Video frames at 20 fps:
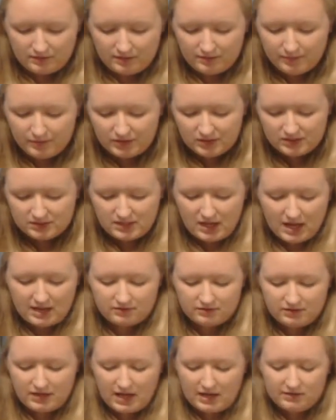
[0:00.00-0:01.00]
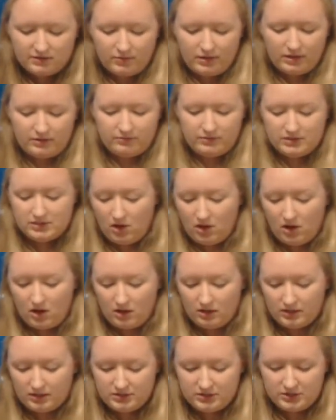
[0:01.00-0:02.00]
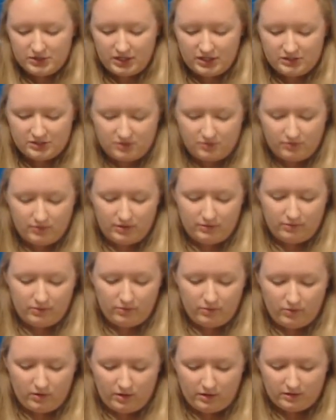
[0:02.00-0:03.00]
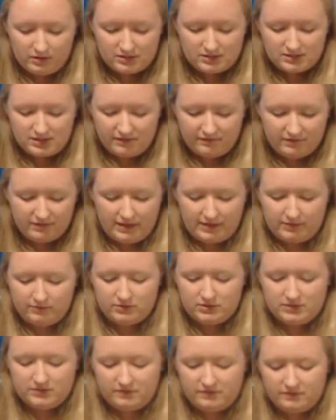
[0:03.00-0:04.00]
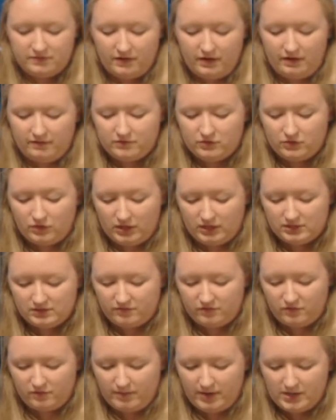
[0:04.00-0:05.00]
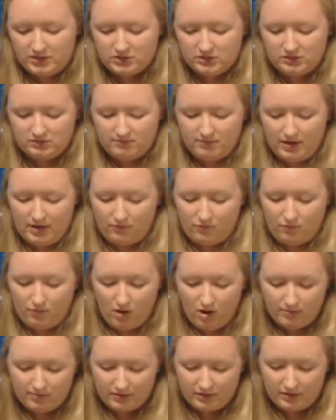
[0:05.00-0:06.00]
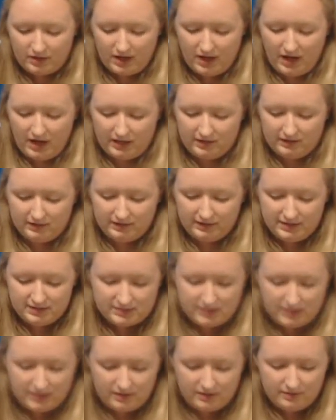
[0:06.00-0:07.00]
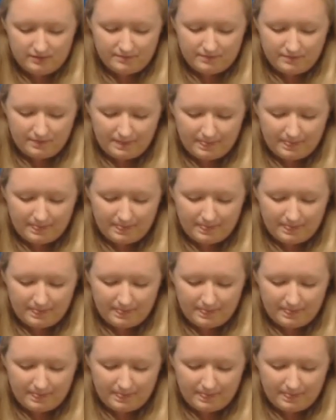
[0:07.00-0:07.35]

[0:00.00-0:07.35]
The book entitled How the Way We Talk Can Change the Way We Work, 7 Languages of Transformation by Robert and Lisa,